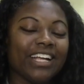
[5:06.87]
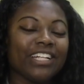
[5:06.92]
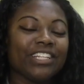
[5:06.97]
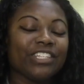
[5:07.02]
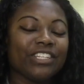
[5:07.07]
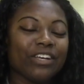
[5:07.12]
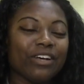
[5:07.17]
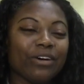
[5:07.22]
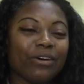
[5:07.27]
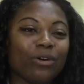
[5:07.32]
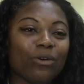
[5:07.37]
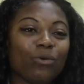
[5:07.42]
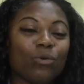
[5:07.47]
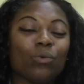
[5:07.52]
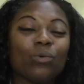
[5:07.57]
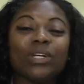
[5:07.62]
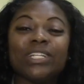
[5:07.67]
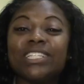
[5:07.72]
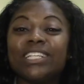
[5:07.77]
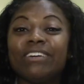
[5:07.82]
And so
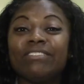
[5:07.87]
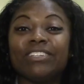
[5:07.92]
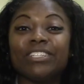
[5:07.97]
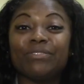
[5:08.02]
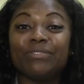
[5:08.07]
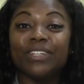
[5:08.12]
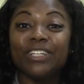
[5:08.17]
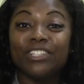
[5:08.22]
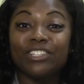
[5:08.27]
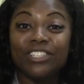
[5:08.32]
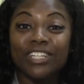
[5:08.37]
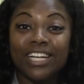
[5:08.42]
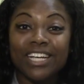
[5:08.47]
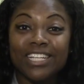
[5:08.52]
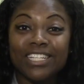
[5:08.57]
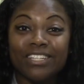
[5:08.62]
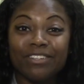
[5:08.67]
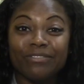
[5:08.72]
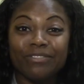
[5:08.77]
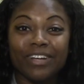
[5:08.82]
once I was finished
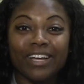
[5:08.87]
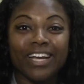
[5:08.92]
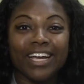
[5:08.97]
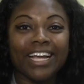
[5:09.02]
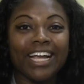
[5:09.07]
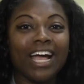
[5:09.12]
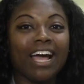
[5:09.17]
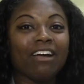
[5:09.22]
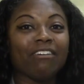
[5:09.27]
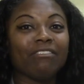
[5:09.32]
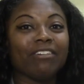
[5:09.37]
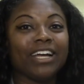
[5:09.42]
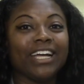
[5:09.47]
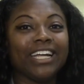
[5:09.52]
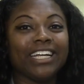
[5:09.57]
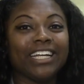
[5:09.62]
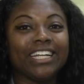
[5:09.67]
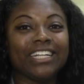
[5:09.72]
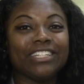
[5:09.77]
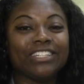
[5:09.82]
testifying, I
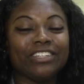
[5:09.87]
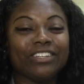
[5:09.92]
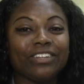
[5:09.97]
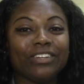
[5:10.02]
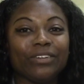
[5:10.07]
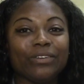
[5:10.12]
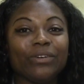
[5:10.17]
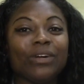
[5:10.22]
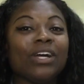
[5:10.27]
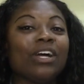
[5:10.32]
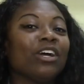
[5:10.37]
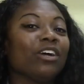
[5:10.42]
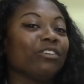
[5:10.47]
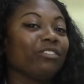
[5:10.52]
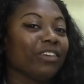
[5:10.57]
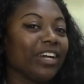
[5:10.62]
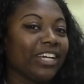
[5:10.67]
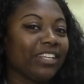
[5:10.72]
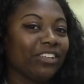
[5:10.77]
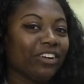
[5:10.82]
ran into
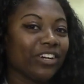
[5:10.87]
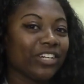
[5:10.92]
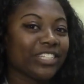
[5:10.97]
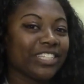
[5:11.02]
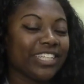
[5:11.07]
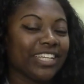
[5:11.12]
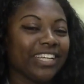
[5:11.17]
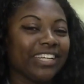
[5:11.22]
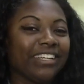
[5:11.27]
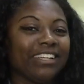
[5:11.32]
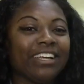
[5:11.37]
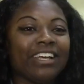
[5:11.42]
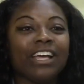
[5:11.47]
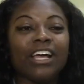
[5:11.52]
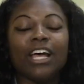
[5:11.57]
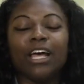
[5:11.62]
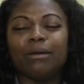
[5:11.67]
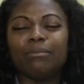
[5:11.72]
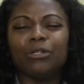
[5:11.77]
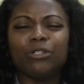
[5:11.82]
Ray
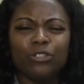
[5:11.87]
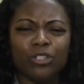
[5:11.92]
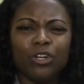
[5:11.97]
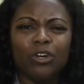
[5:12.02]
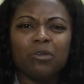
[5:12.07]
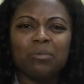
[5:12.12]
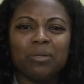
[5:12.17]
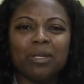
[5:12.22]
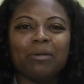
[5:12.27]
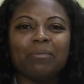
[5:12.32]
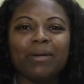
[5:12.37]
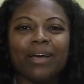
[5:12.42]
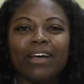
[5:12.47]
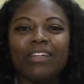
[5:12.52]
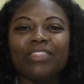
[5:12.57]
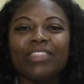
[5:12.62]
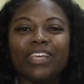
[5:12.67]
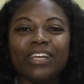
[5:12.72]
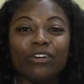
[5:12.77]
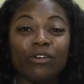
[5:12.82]
Larson, who told me
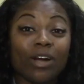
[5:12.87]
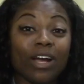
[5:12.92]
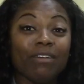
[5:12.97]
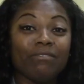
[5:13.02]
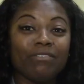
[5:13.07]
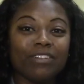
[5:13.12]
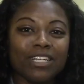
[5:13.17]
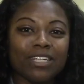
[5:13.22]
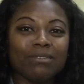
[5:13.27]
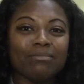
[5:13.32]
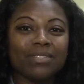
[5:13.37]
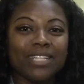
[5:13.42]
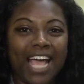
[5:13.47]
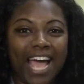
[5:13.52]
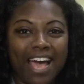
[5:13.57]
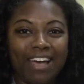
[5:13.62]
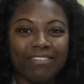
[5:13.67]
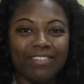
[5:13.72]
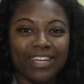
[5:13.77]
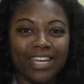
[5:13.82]
about the crime victims
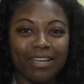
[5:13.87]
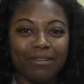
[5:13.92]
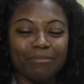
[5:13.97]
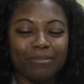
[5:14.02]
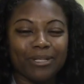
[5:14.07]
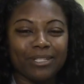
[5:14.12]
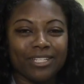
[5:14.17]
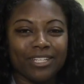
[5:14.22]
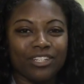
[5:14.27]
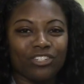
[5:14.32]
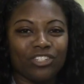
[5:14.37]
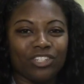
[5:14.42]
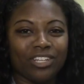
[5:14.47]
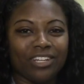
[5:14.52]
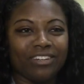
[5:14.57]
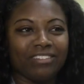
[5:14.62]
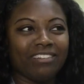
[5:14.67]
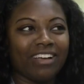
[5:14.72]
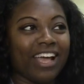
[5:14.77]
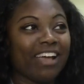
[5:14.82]
advocate
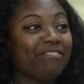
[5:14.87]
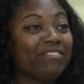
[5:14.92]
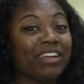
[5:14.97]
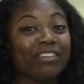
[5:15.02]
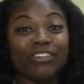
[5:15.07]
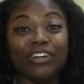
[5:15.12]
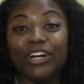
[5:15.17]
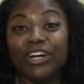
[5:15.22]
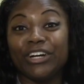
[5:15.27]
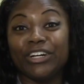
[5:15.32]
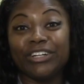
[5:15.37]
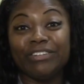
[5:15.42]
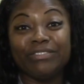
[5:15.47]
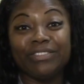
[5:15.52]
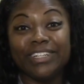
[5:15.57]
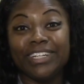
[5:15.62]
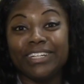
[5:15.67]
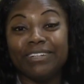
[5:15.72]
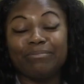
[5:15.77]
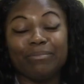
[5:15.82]
position. I've never heard of
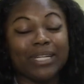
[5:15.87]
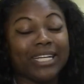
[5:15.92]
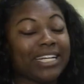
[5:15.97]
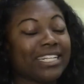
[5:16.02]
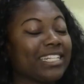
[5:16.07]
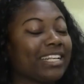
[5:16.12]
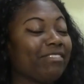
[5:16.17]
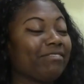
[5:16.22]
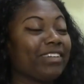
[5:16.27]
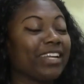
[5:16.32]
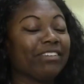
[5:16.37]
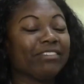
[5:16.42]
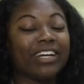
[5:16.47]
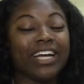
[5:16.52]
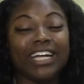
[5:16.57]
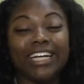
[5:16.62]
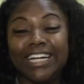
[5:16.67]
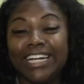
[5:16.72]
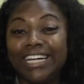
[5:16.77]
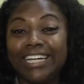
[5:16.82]
it because I've never
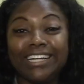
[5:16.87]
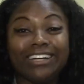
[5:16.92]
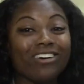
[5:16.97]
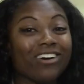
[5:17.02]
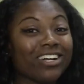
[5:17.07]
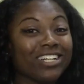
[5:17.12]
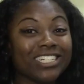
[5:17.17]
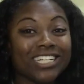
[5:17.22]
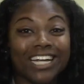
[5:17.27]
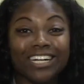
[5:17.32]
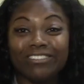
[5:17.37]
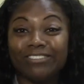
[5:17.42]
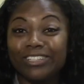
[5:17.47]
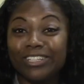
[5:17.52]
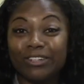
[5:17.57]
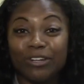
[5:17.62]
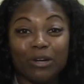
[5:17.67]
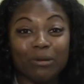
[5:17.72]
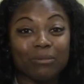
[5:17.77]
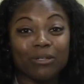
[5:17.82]
had any contact
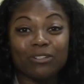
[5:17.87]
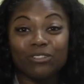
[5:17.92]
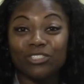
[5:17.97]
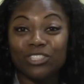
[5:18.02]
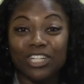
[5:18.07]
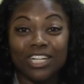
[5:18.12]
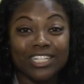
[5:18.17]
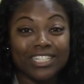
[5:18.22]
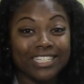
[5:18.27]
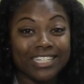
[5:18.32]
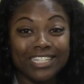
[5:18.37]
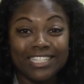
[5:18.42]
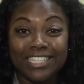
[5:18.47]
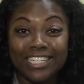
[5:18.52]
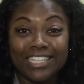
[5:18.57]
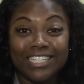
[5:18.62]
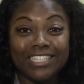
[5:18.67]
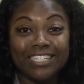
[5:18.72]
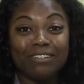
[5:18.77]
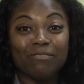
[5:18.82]
with the criminal justice
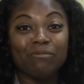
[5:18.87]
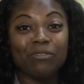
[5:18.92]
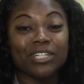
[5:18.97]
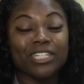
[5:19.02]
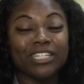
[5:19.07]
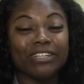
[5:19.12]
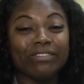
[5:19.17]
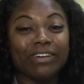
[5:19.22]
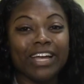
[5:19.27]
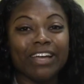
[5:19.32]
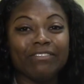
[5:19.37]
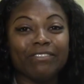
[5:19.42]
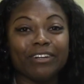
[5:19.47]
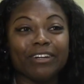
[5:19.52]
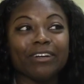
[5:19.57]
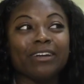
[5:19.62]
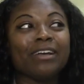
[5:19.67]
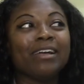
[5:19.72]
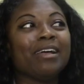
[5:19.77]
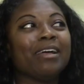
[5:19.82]
system
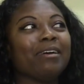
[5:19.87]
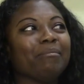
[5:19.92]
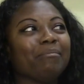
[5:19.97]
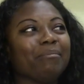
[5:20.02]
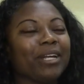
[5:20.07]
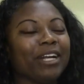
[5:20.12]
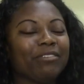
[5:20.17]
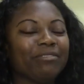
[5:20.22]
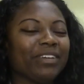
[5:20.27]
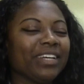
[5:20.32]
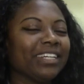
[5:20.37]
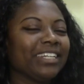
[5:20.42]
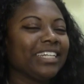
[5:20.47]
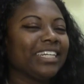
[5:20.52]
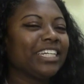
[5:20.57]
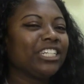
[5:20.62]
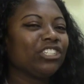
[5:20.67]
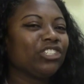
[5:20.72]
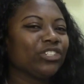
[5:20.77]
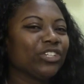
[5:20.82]
whatsoever, but I found
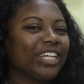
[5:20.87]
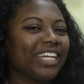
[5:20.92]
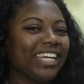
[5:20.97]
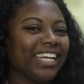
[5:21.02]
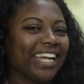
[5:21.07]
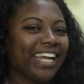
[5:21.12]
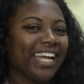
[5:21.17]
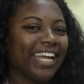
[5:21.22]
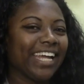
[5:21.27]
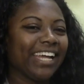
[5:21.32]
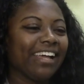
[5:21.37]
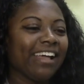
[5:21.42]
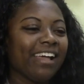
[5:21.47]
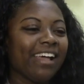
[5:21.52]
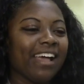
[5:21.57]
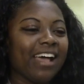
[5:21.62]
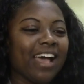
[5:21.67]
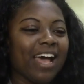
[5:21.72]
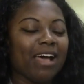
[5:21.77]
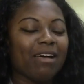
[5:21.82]
it
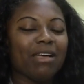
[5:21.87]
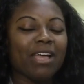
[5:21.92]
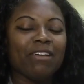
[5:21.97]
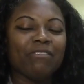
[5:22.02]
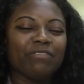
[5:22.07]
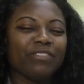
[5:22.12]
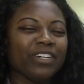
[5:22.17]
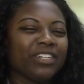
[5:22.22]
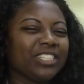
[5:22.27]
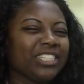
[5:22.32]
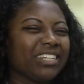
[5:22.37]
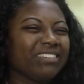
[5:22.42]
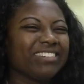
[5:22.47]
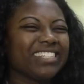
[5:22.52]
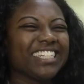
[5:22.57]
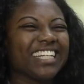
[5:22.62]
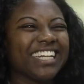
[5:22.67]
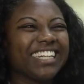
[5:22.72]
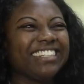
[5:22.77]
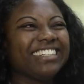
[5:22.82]
intriguing. At first I
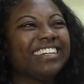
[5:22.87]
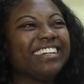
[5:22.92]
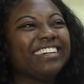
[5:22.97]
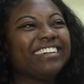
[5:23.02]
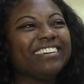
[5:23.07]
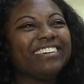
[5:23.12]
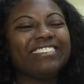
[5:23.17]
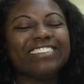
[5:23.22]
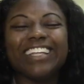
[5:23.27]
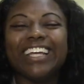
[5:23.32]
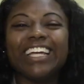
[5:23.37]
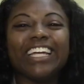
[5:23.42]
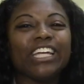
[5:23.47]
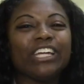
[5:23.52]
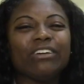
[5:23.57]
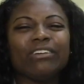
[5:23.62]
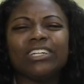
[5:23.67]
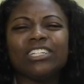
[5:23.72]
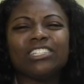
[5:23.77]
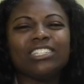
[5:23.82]
was like, no, thank
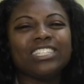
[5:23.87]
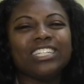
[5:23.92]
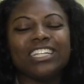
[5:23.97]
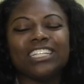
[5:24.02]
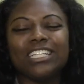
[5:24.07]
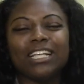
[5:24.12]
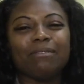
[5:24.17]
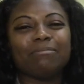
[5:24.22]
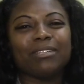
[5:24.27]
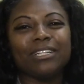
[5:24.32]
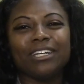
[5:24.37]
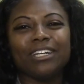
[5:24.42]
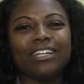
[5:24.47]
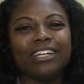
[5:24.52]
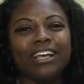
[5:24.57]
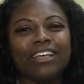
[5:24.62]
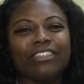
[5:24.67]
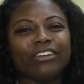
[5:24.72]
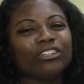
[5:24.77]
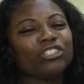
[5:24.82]
you, I just accepted
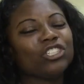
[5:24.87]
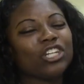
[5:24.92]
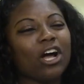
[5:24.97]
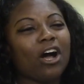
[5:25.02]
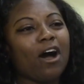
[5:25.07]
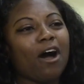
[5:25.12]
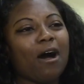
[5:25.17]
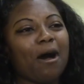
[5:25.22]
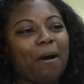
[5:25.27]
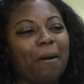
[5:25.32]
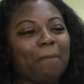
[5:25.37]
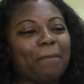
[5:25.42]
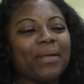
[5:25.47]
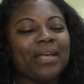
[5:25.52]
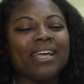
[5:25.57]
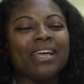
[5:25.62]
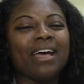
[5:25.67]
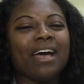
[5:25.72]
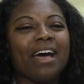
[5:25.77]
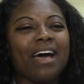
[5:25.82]
another job.
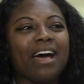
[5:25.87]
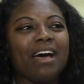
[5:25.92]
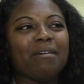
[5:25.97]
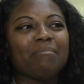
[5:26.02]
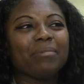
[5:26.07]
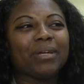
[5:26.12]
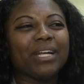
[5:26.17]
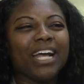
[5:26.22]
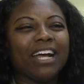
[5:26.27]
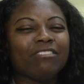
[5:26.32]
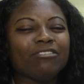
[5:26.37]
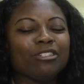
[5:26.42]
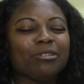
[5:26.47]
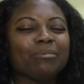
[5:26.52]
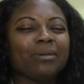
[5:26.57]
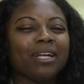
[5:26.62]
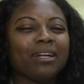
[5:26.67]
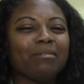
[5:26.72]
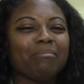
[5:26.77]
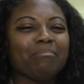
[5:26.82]
But after
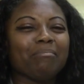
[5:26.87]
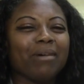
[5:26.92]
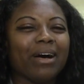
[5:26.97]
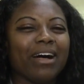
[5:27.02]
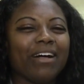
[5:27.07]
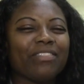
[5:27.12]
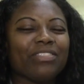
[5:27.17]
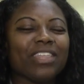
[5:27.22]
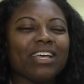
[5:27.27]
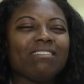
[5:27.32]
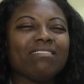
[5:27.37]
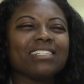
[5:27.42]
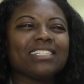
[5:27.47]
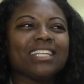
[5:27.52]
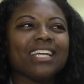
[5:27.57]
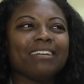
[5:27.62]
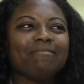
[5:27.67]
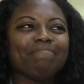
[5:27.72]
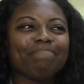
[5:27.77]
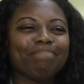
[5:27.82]
about a month, I was
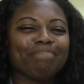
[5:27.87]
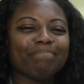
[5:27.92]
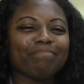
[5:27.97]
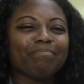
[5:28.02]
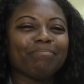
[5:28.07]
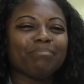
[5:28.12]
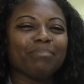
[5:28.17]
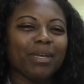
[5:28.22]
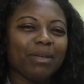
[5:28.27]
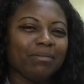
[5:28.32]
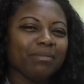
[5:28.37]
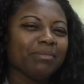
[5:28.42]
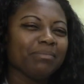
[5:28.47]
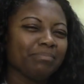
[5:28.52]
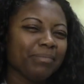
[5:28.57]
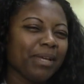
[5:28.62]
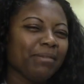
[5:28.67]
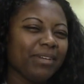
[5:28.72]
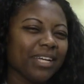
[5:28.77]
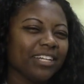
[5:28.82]
like,
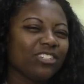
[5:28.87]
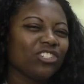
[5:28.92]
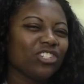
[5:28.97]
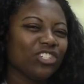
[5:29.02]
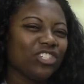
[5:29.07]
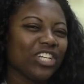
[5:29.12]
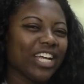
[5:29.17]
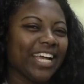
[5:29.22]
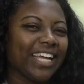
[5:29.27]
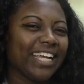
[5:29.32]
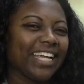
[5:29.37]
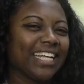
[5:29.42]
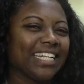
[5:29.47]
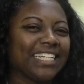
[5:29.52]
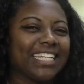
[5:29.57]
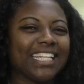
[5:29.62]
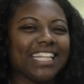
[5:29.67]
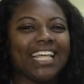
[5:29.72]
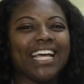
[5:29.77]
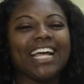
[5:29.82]
maybe I should check
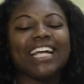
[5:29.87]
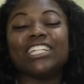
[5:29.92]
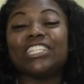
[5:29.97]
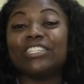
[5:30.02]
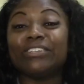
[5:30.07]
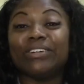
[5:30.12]
into that.